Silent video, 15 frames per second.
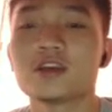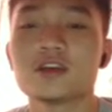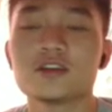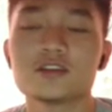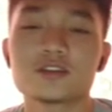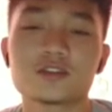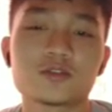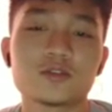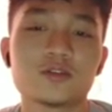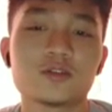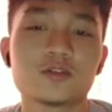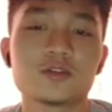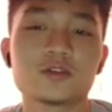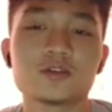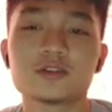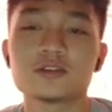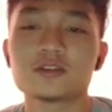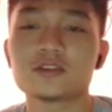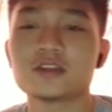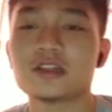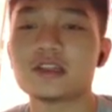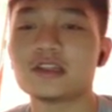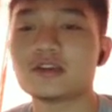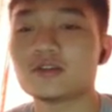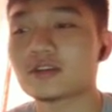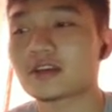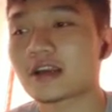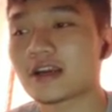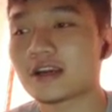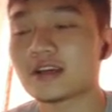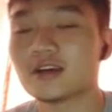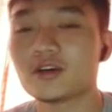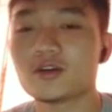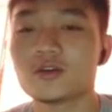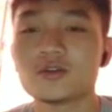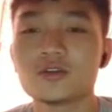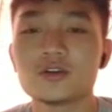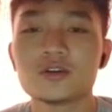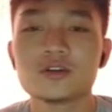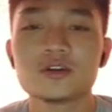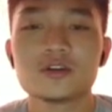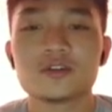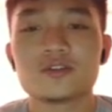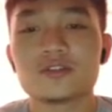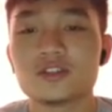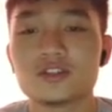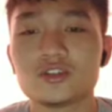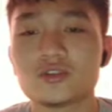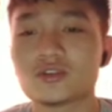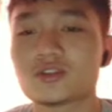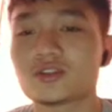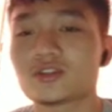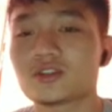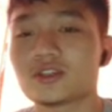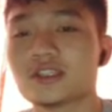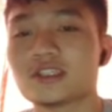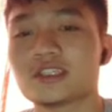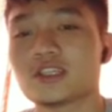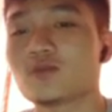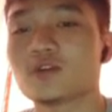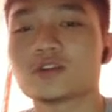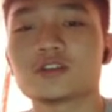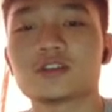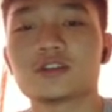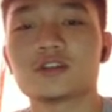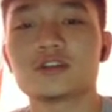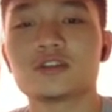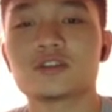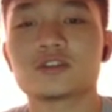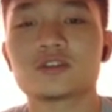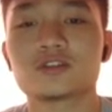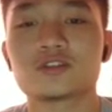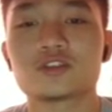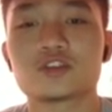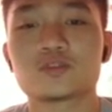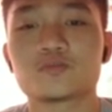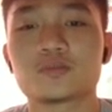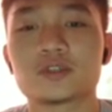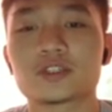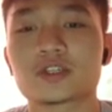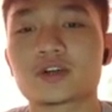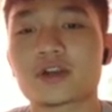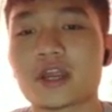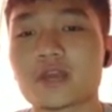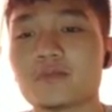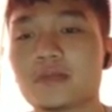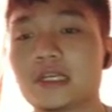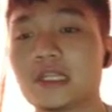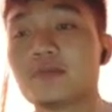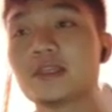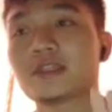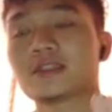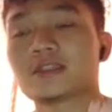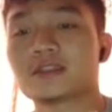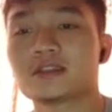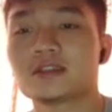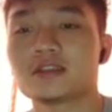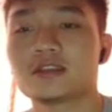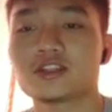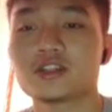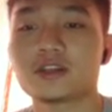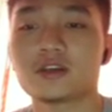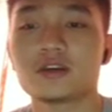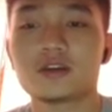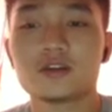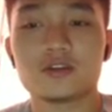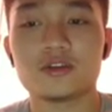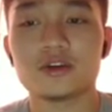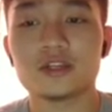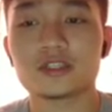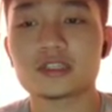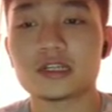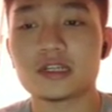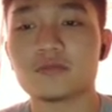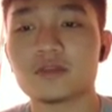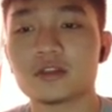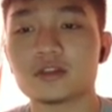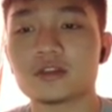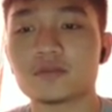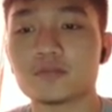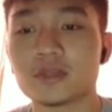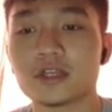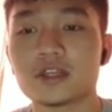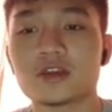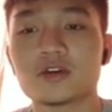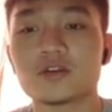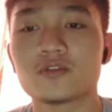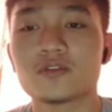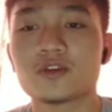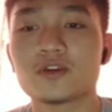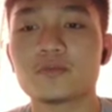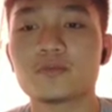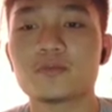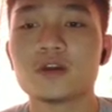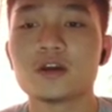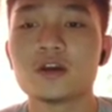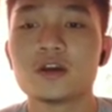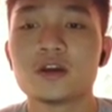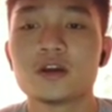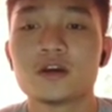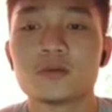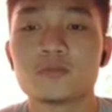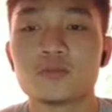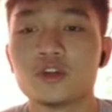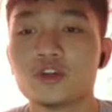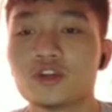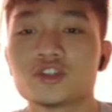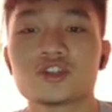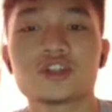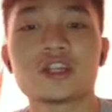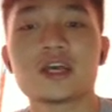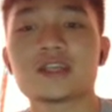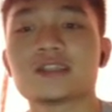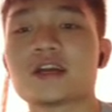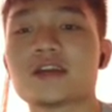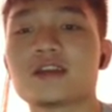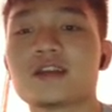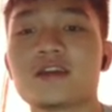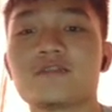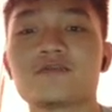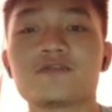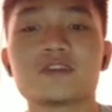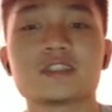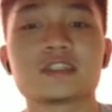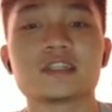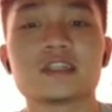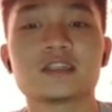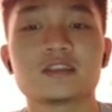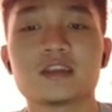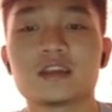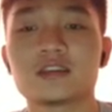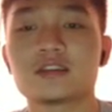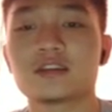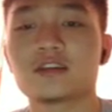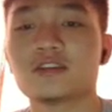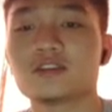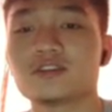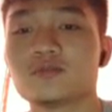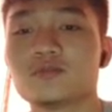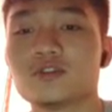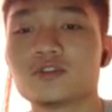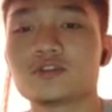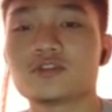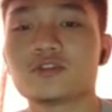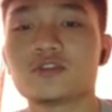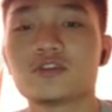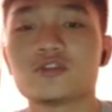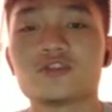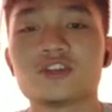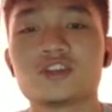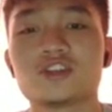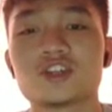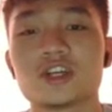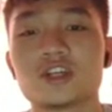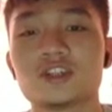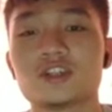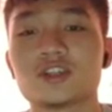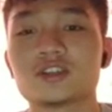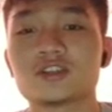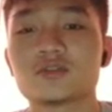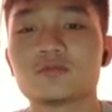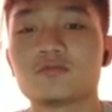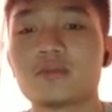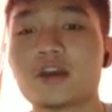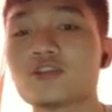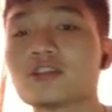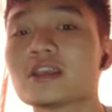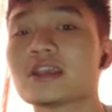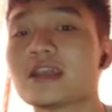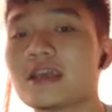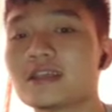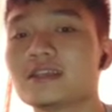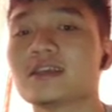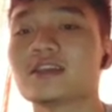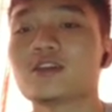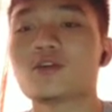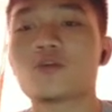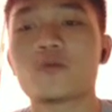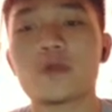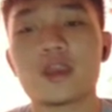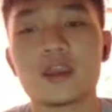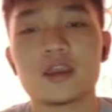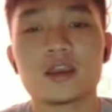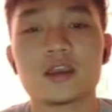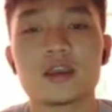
is to dilute cargo residues in seawater to prescribed limits. There is a limit depending on their pollution hazard and facilitate the distribution of discharges by utilizing the weight